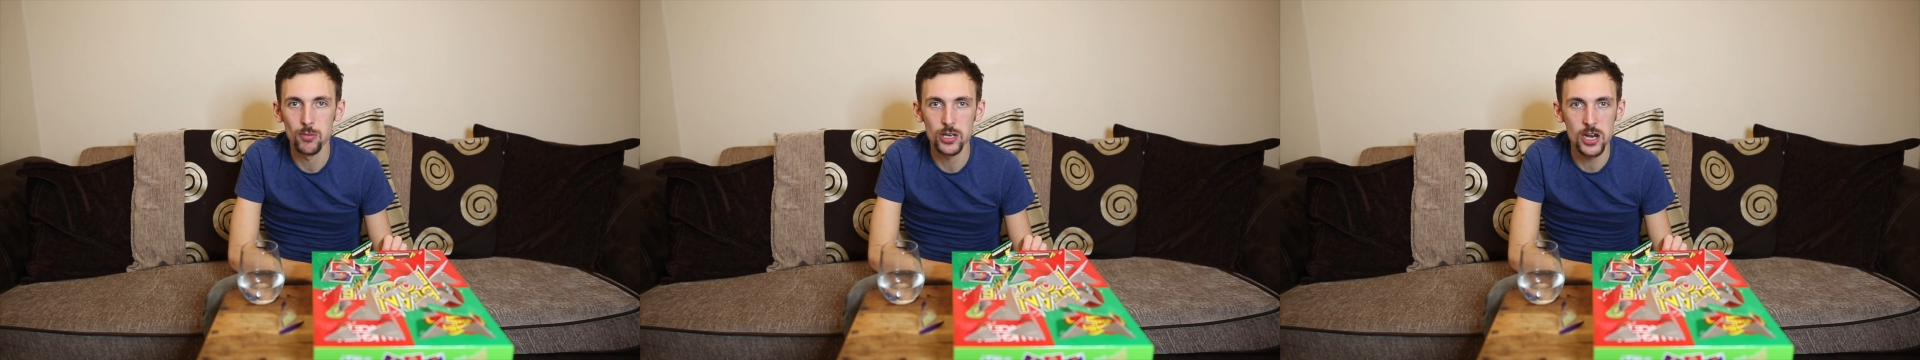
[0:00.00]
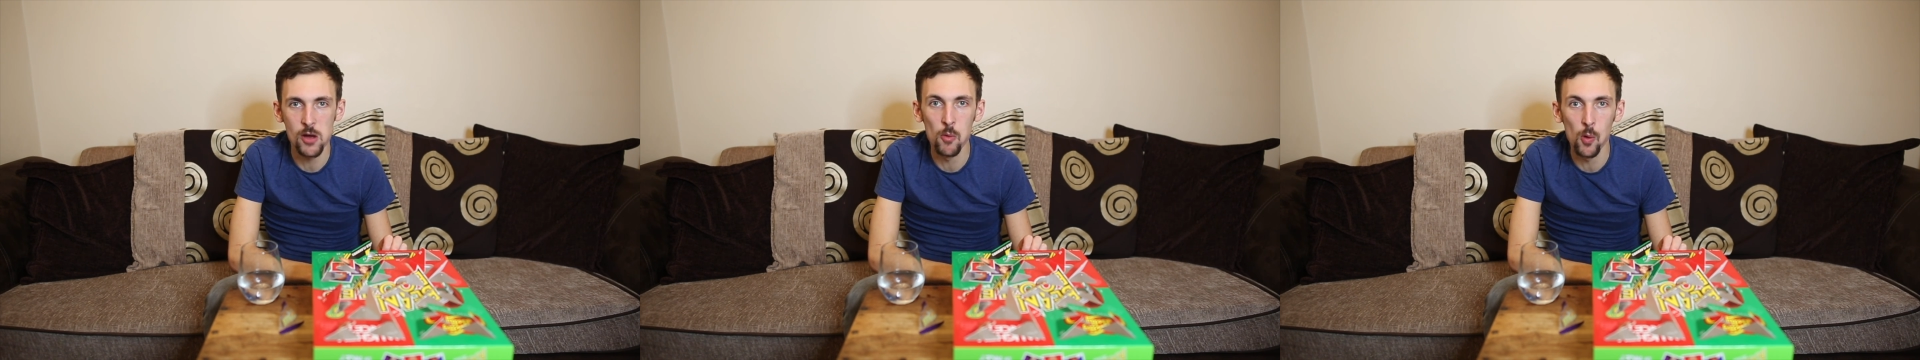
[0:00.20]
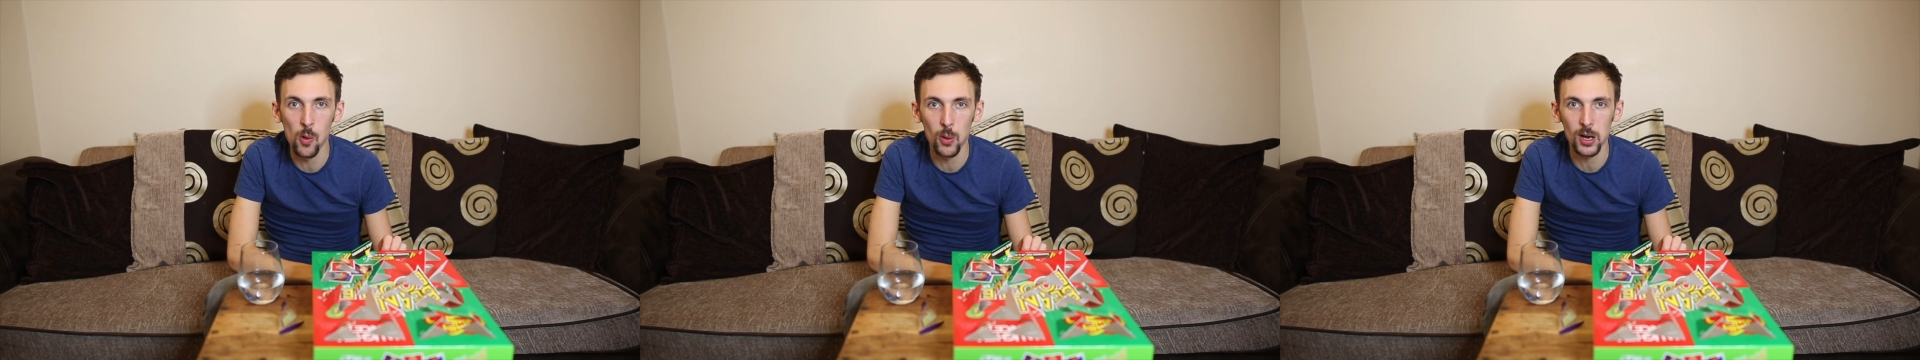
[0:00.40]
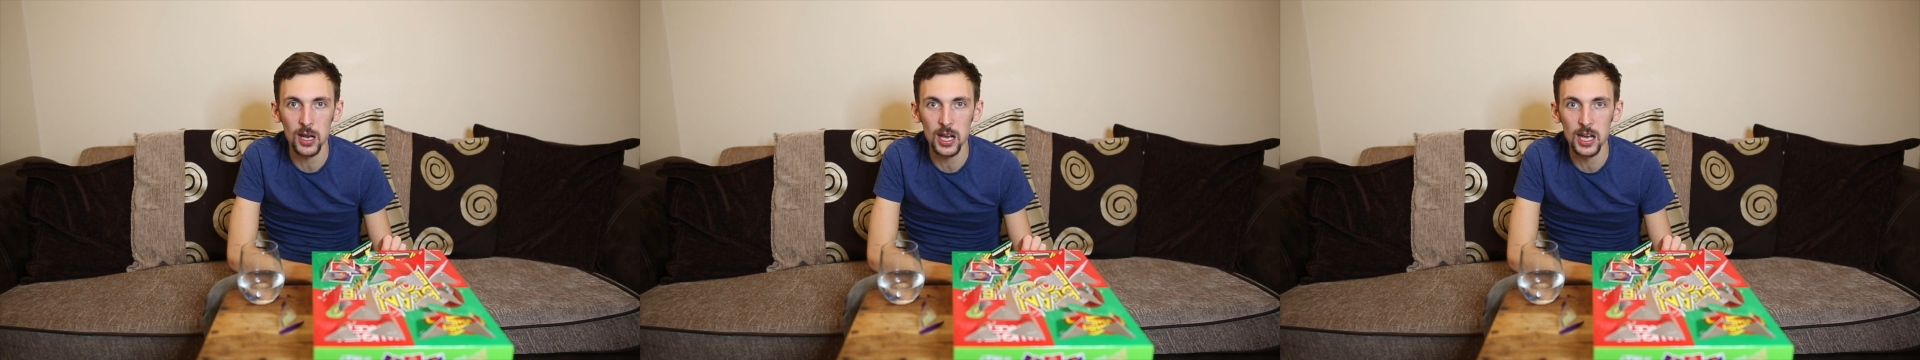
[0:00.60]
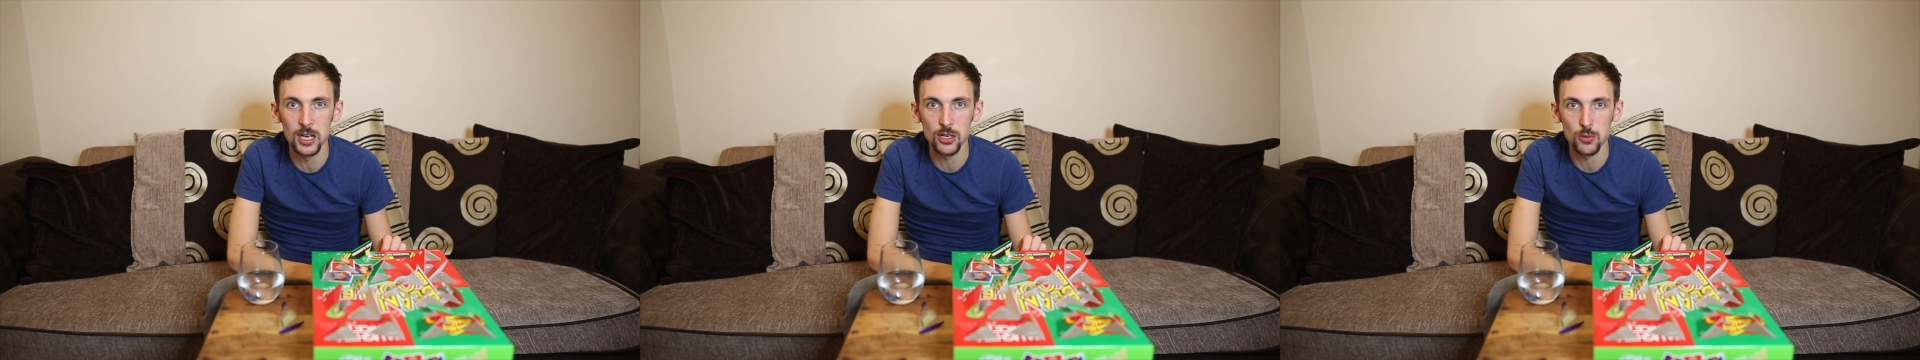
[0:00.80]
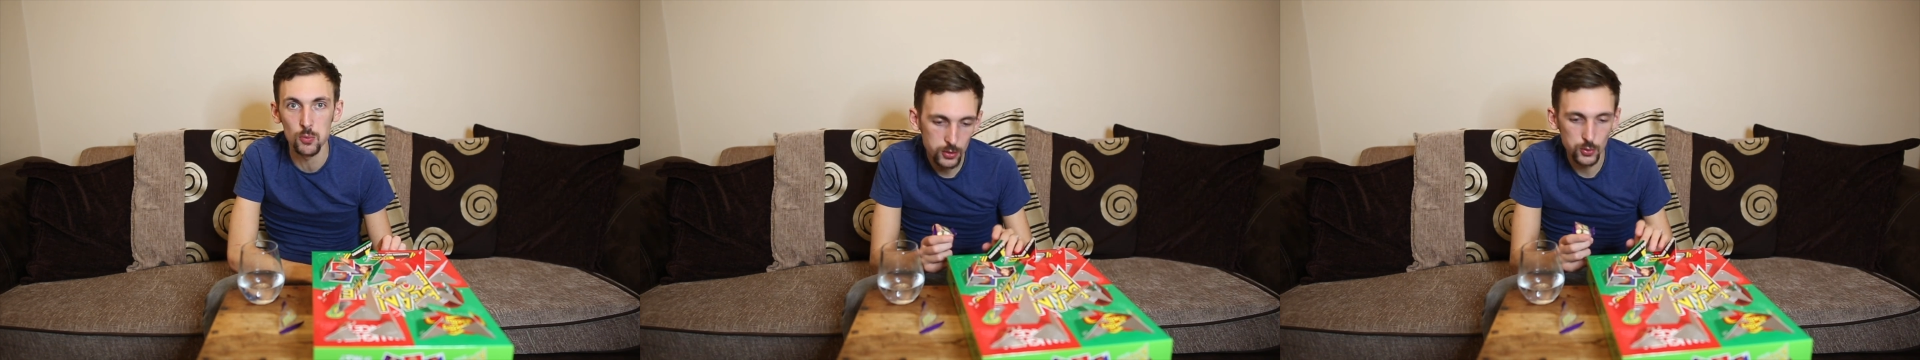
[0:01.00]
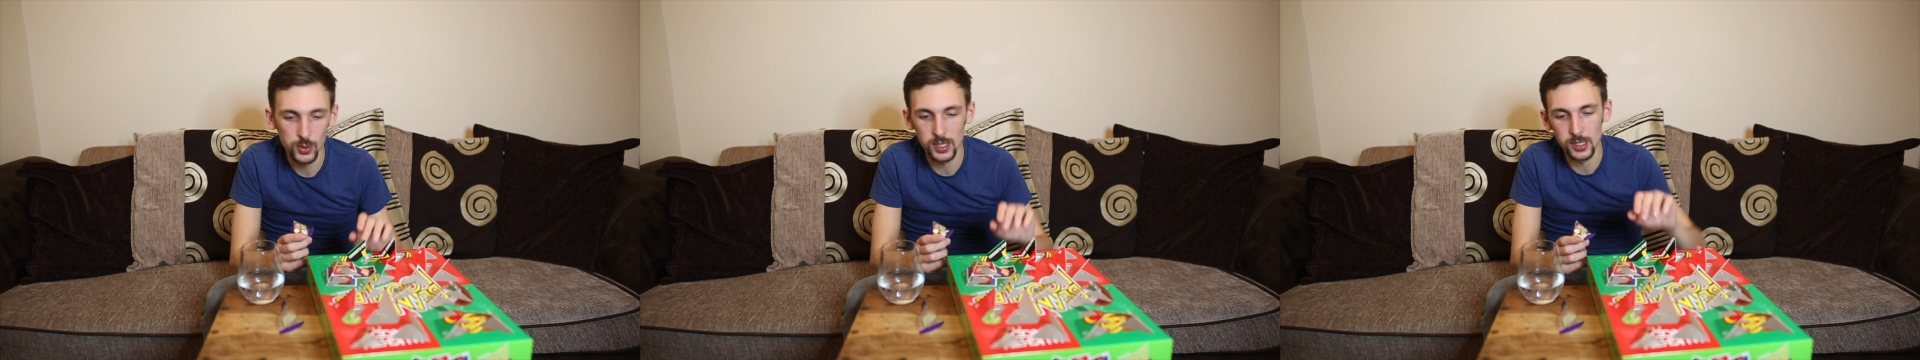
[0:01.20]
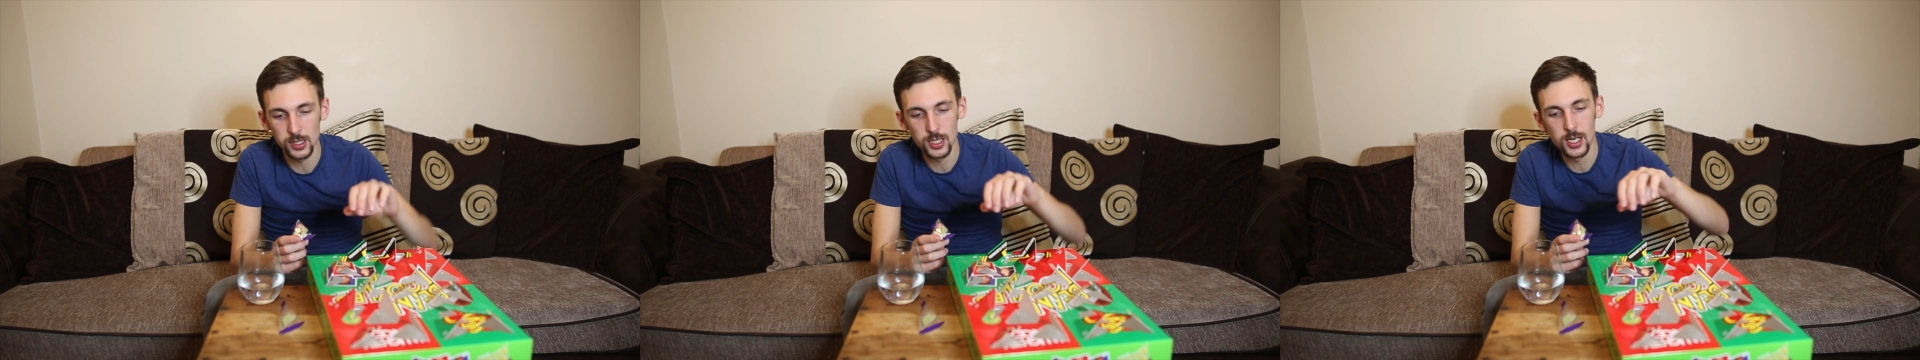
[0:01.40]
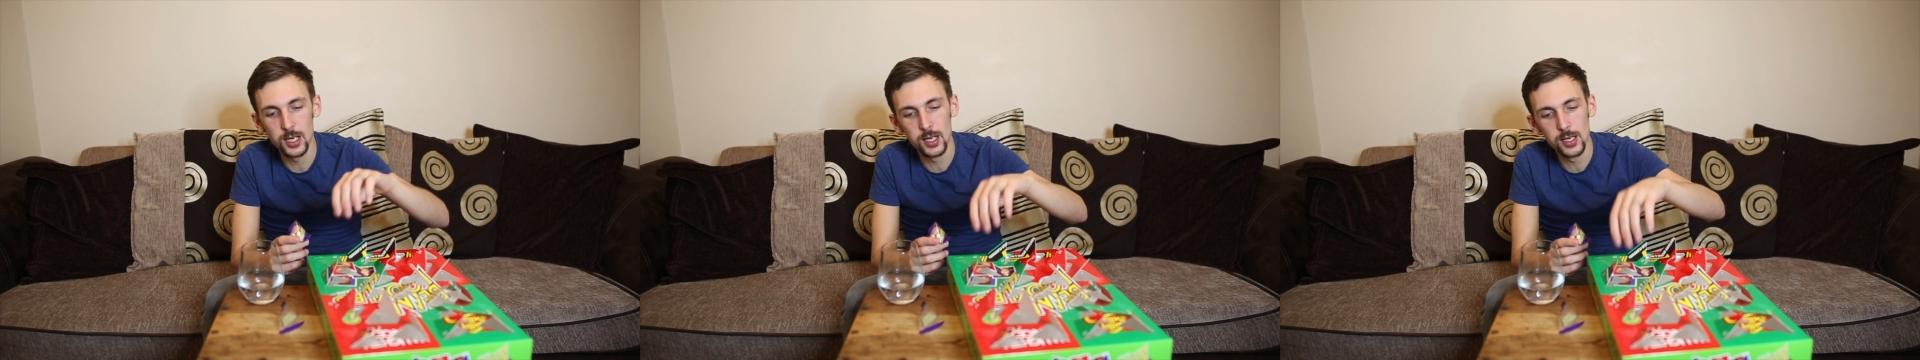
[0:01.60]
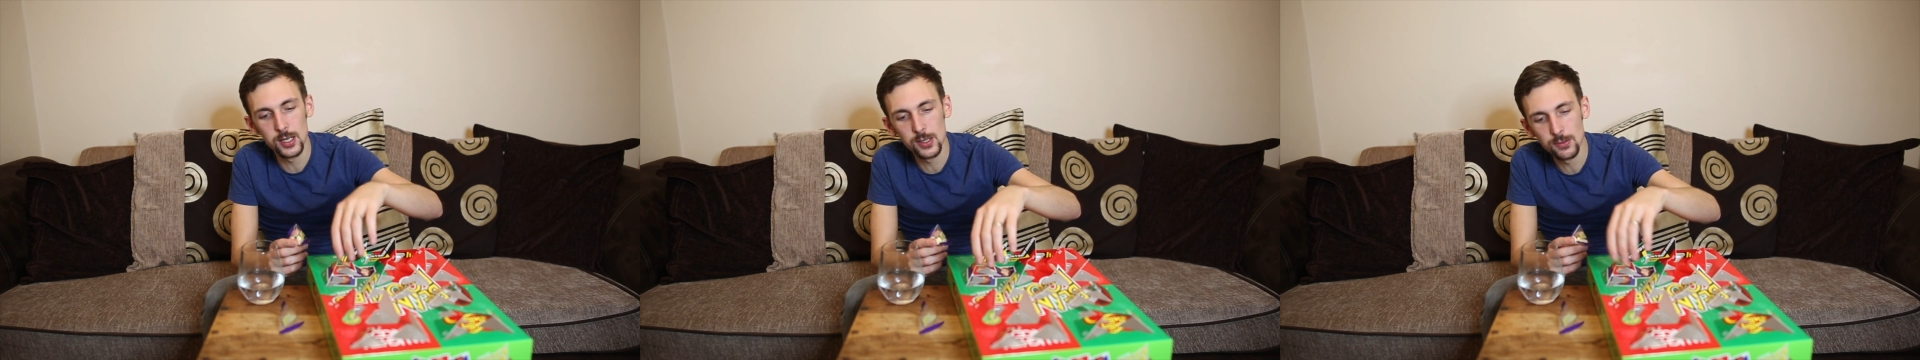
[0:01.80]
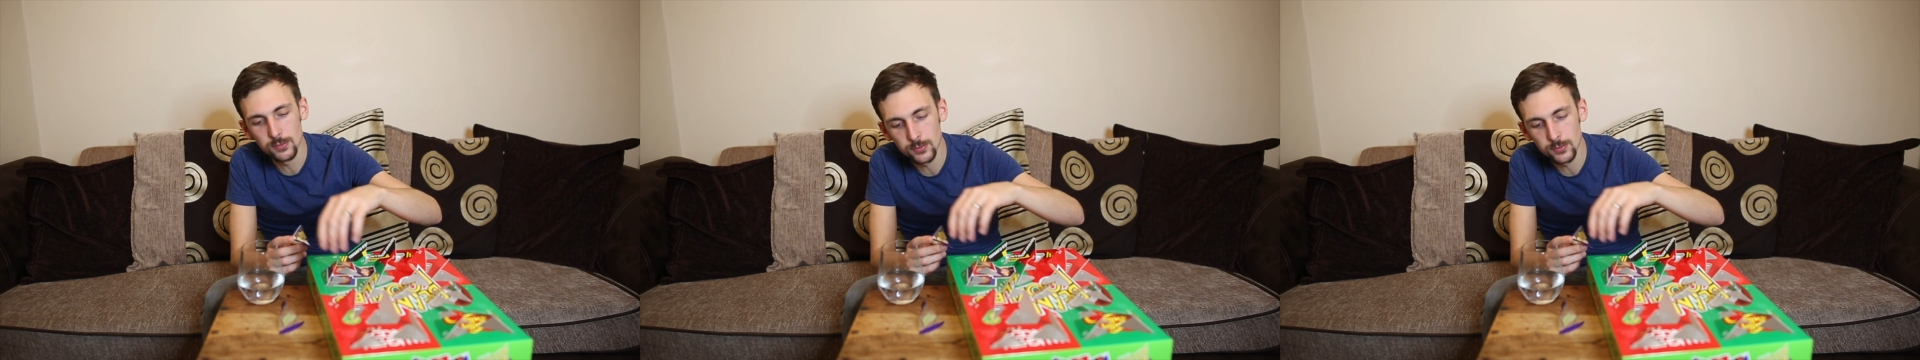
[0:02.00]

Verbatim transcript: Don't know what one it is. 22.